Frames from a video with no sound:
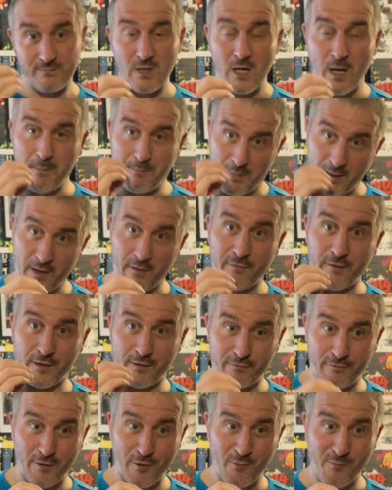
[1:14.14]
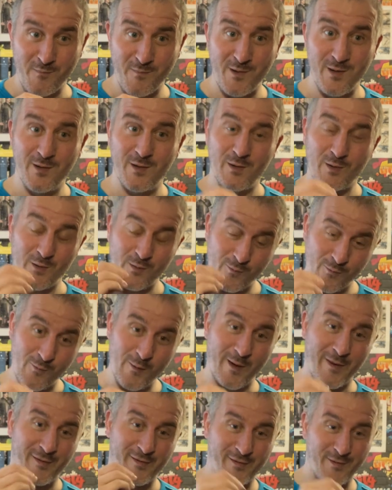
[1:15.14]
a perfect film
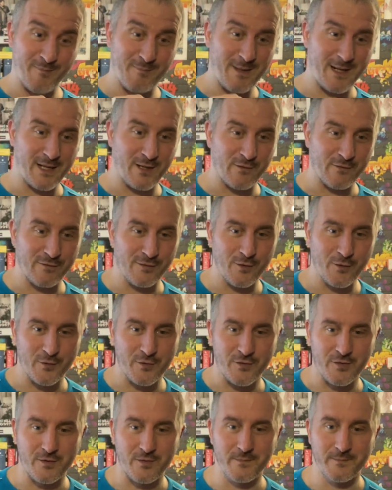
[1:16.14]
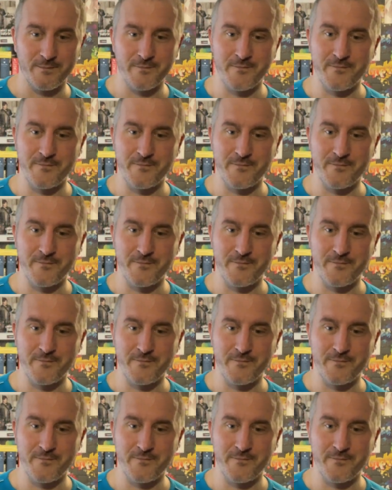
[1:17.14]
with some minor flaws.